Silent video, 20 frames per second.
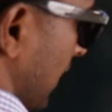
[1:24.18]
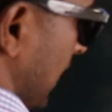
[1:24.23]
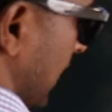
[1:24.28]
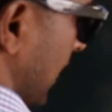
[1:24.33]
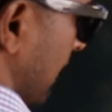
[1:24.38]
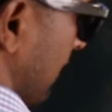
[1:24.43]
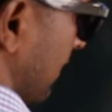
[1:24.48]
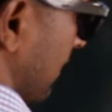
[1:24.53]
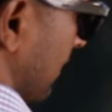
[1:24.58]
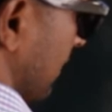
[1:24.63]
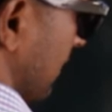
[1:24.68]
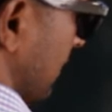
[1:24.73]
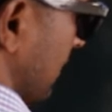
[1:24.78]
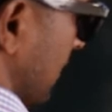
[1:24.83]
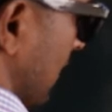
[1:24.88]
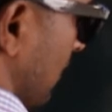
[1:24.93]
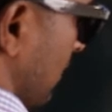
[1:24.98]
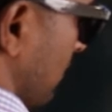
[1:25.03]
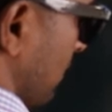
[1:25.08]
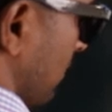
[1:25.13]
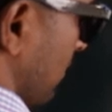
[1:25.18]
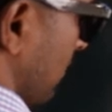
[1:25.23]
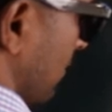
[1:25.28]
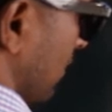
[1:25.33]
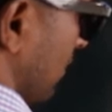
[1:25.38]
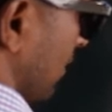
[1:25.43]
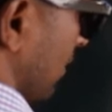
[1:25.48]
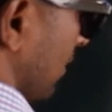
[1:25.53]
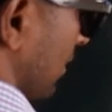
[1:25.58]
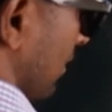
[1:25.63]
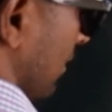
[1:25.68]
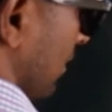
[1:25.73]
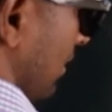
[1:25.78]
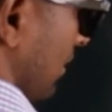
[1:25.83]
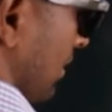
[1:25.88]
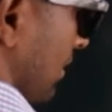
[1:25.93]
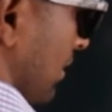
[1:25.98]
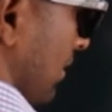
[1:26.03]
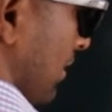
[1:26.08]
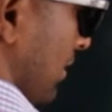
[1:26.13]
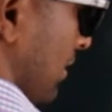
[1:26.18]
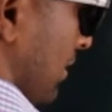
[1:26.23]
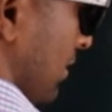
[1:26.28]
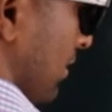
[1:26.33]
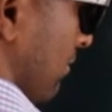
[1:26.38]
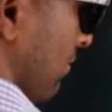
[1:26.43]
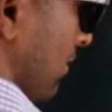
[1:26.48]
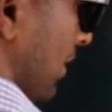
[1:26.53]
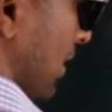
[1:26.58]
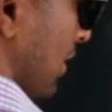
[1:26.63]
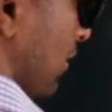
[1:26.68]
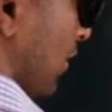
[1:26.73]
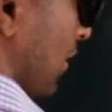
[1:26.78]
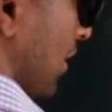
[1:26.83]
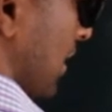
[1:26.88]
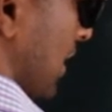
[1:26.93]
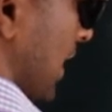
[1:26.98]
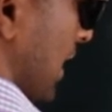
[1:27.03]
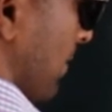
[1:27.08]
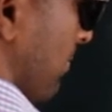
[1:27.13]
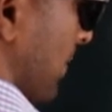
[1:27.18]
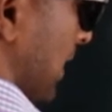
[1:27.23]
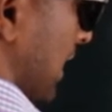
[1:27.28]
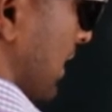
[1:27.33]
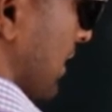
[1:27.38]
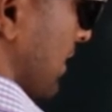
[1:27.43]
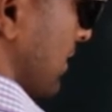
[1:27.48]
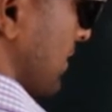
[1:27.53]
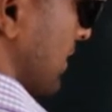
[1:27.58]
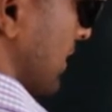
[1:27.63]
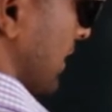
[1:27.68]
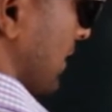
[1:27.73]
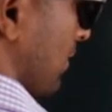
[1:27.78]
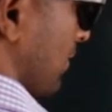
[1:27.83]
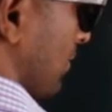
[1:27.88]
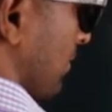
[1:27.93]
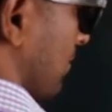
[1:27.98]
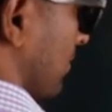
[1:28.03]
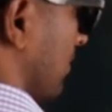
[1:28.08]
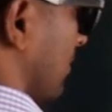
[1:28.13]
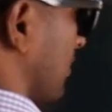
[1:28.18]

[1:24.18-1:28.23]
get 0. We got remainder 0.